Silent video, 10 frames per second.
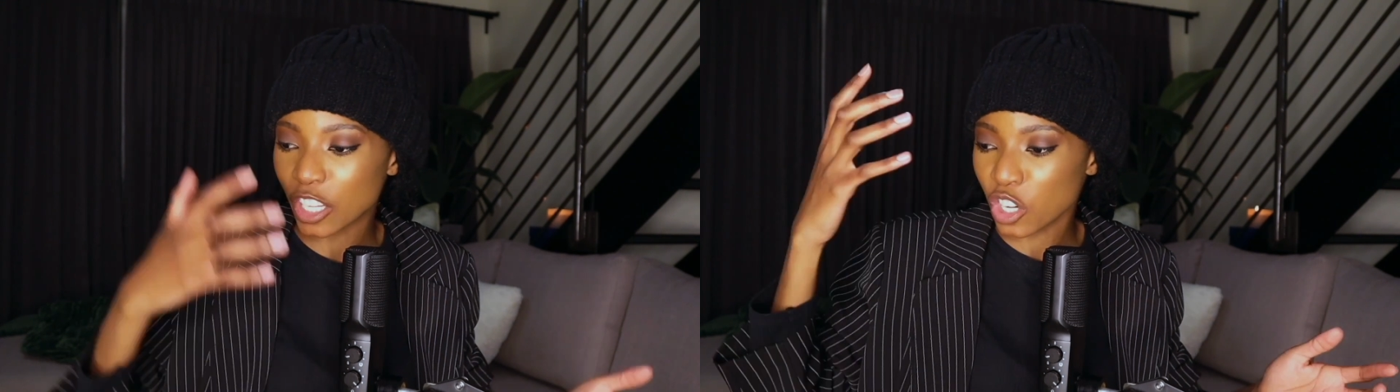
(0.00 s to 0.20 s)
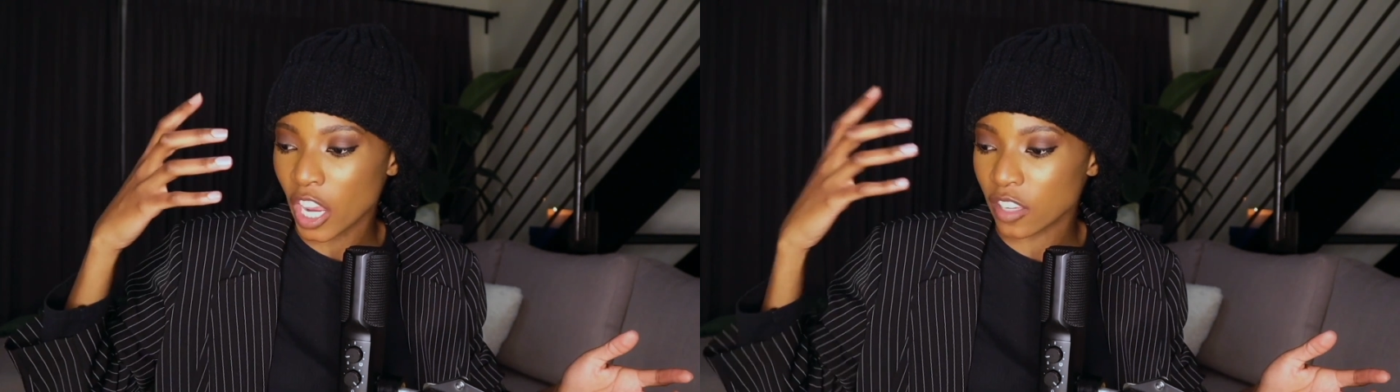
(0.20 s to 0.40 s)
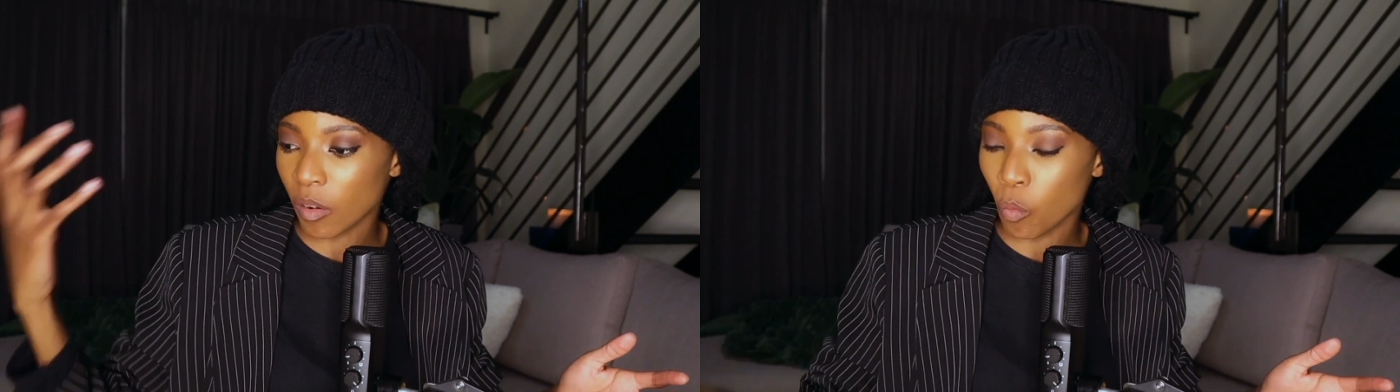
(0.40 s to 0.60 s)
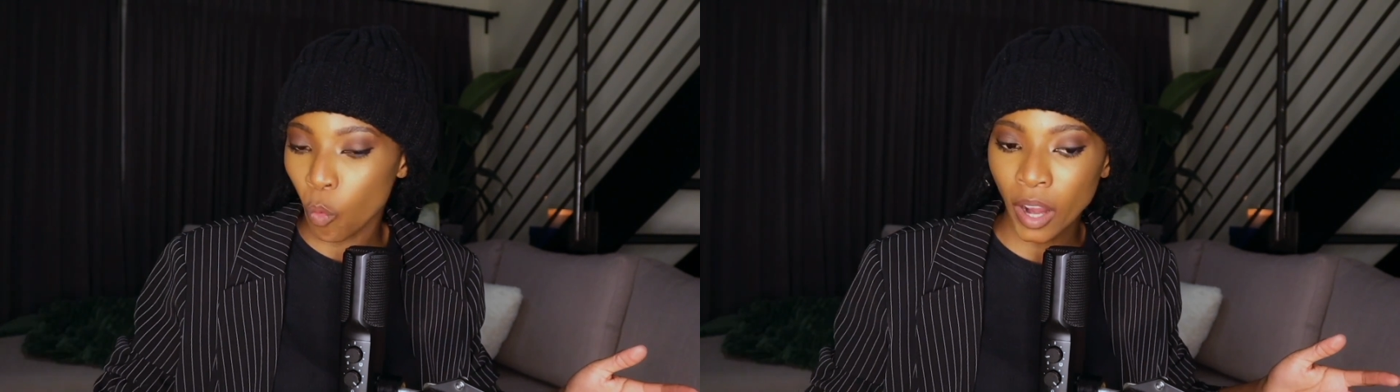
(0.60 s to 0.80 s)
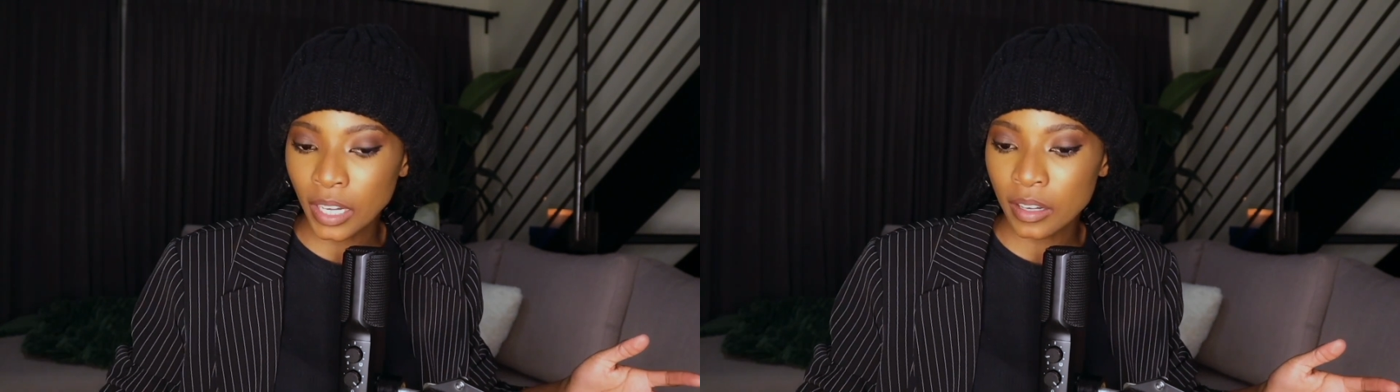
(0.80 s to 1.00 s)
change from
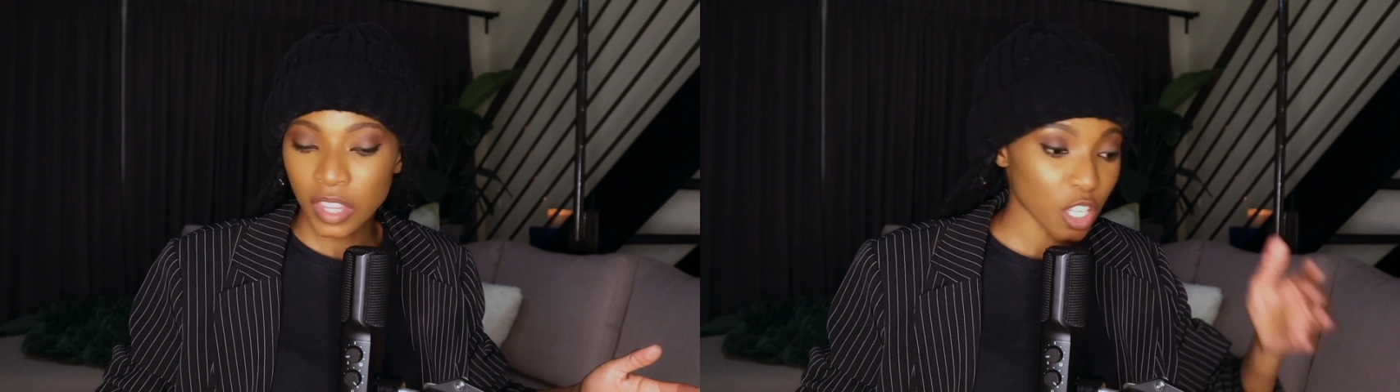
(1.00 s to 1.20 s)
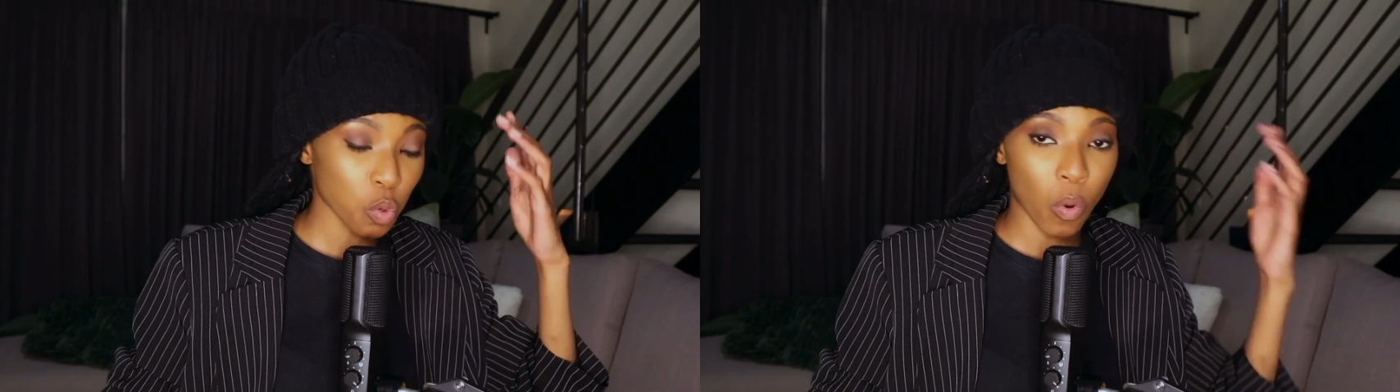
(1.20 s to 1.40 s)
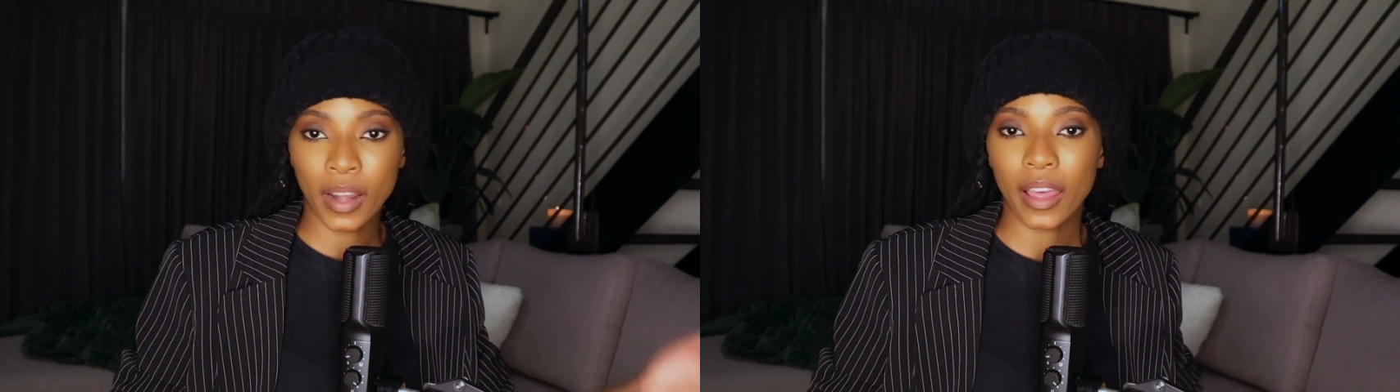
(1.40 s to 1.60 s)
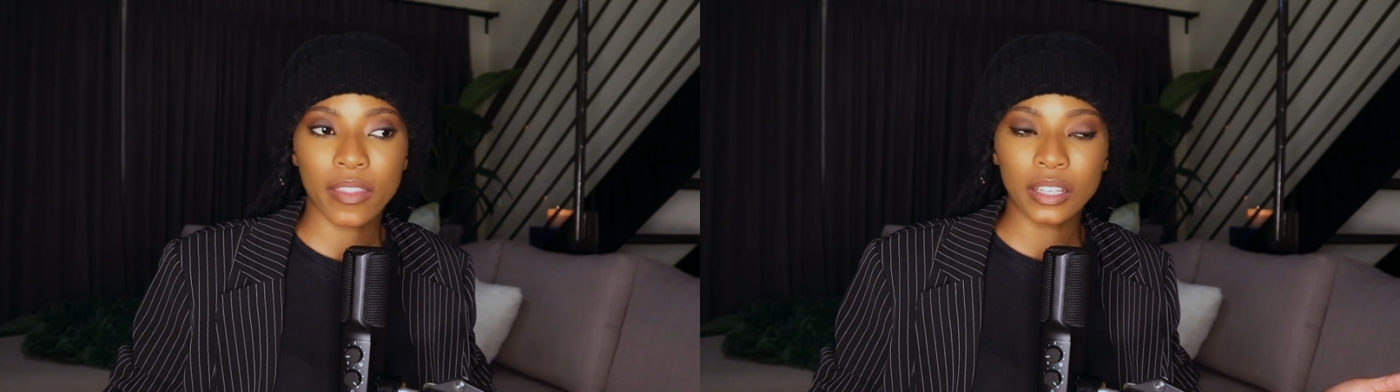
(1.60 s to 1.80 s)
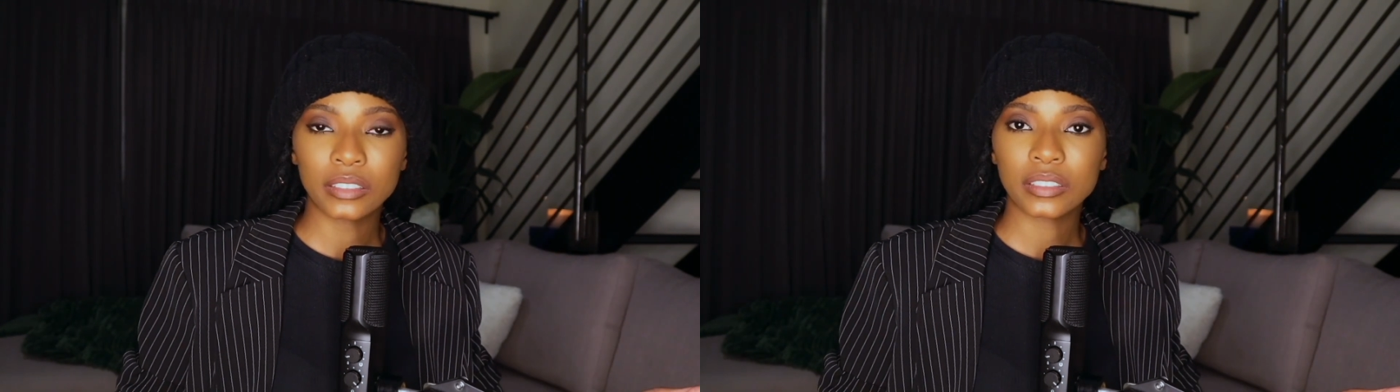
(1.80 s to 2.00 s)
one thing to
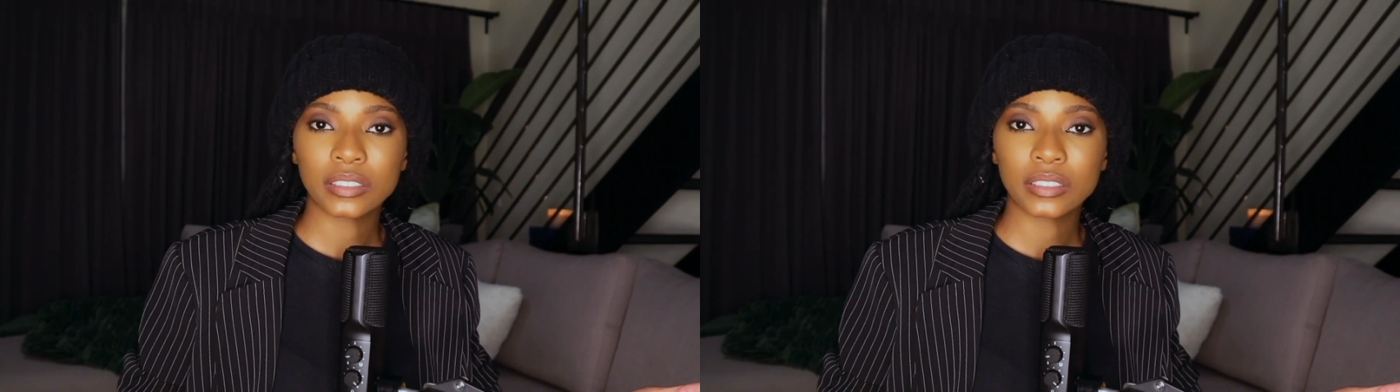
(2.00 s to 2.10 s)
another.